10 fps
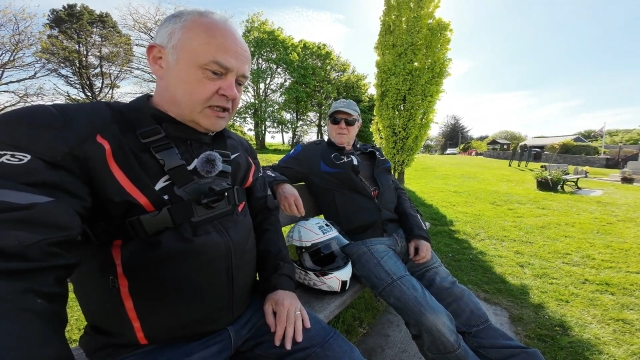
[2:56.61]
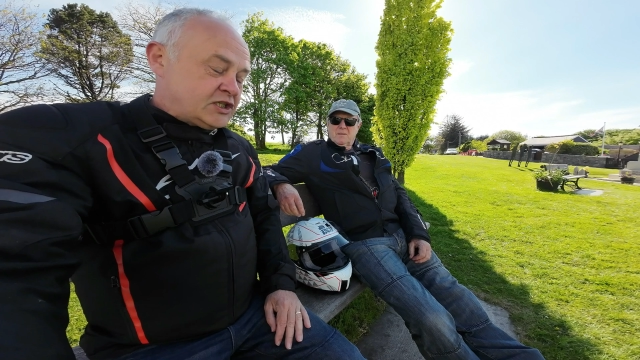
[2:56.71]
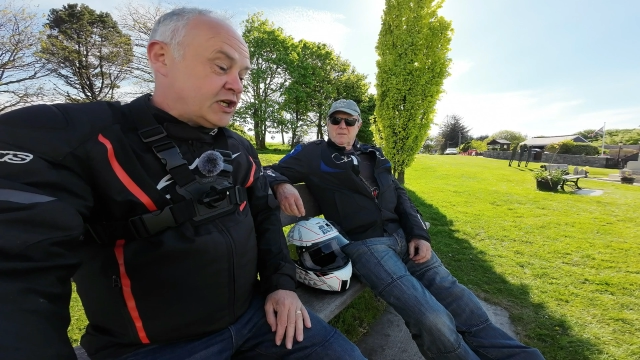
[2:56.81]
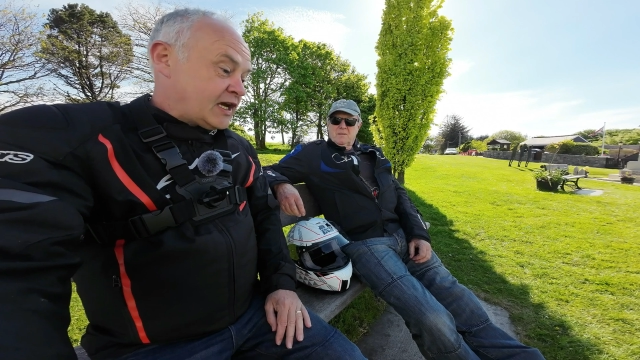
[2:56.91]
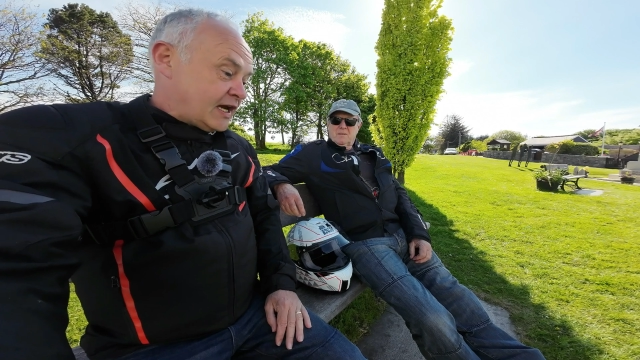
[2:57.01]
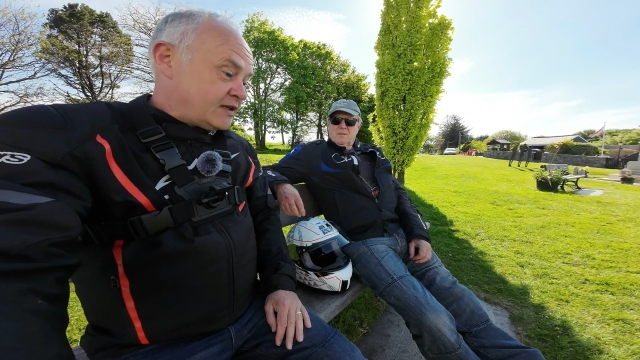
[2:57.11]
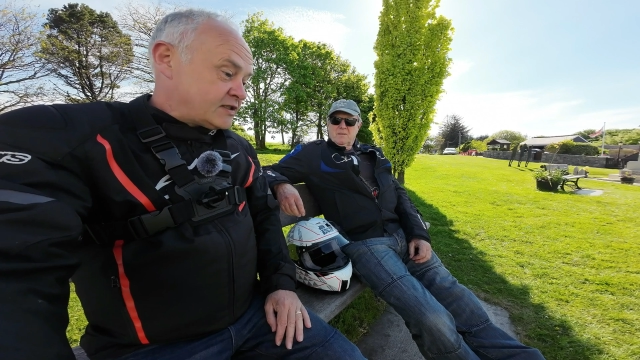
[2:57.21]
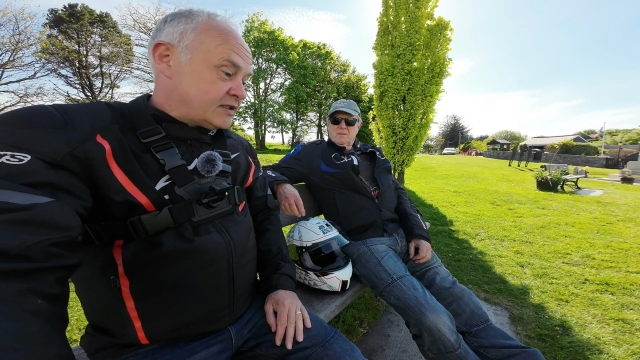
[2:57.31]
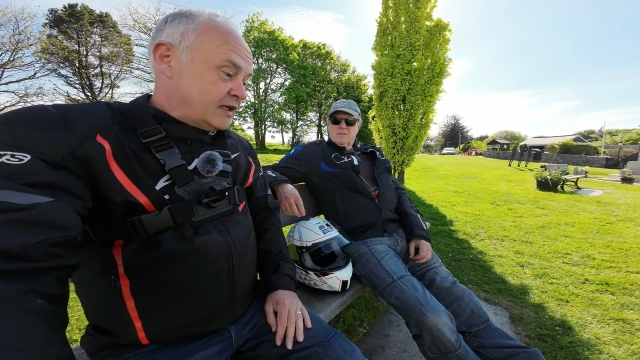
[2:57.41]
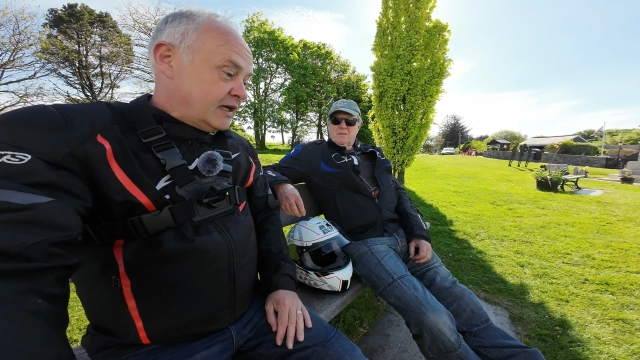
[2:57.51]
a
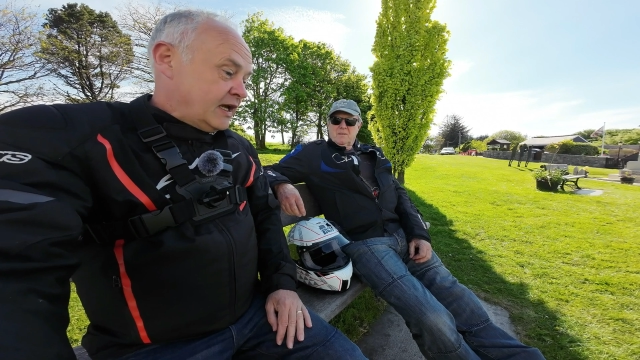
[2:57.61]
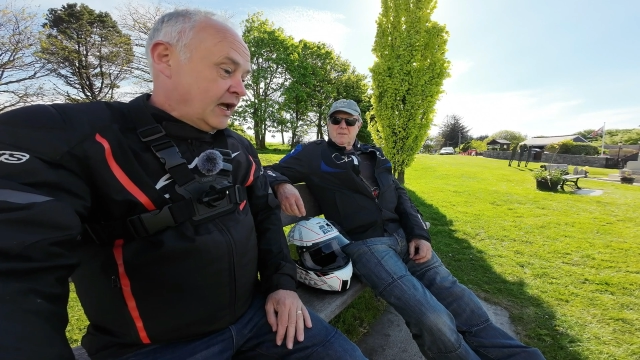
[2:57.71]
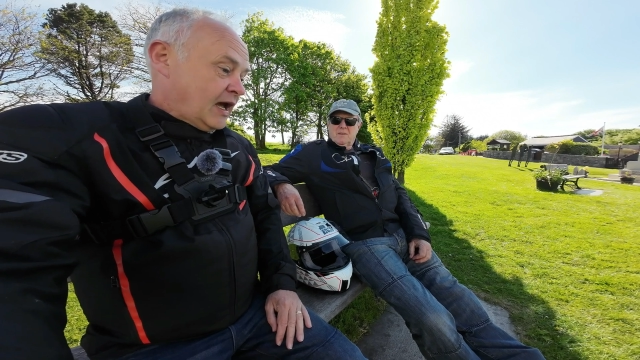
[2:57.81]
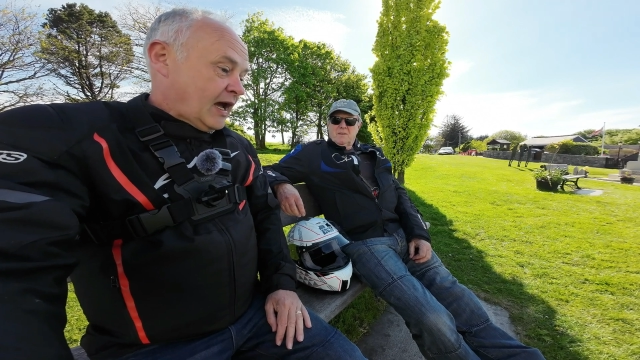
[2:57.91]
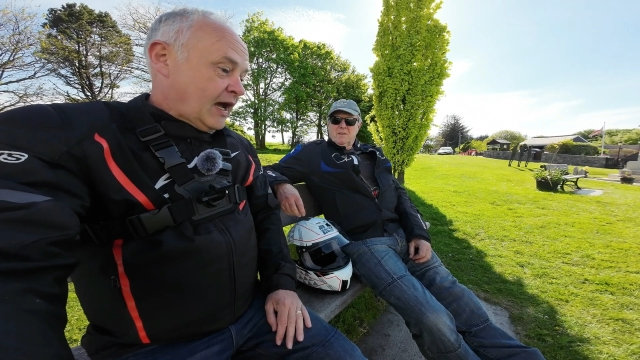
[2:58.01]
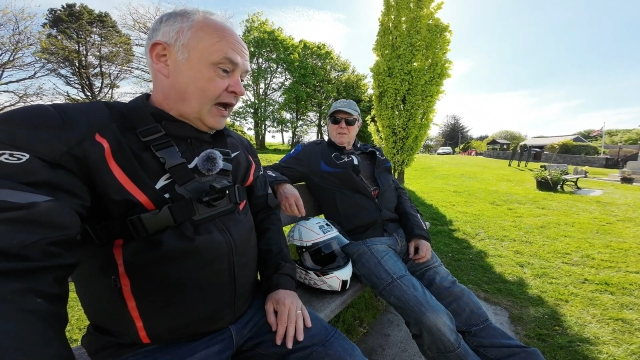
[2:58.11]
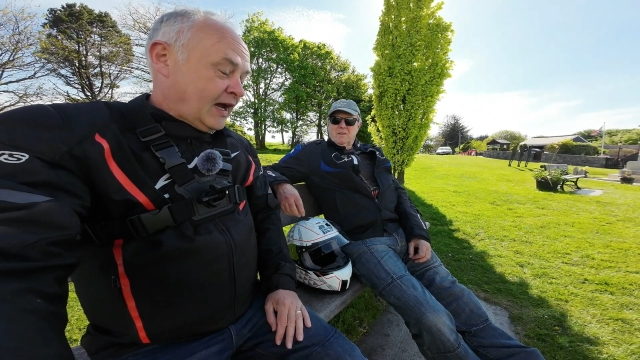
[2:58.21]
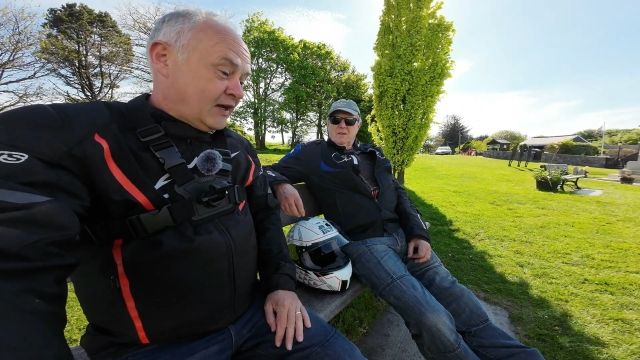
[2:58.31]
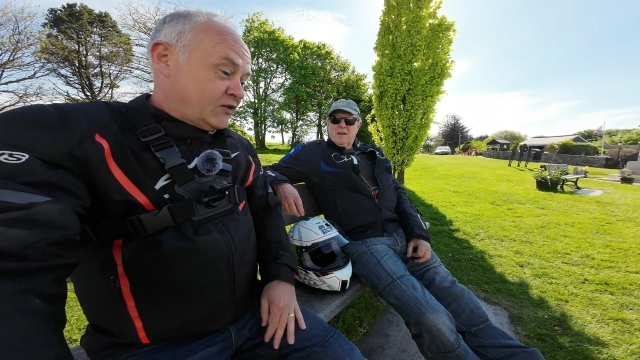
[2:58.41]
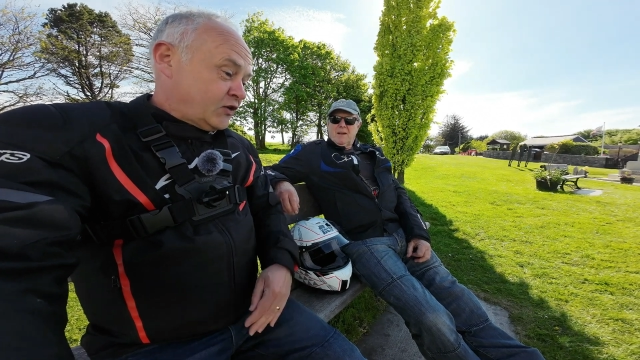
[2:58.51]
GS and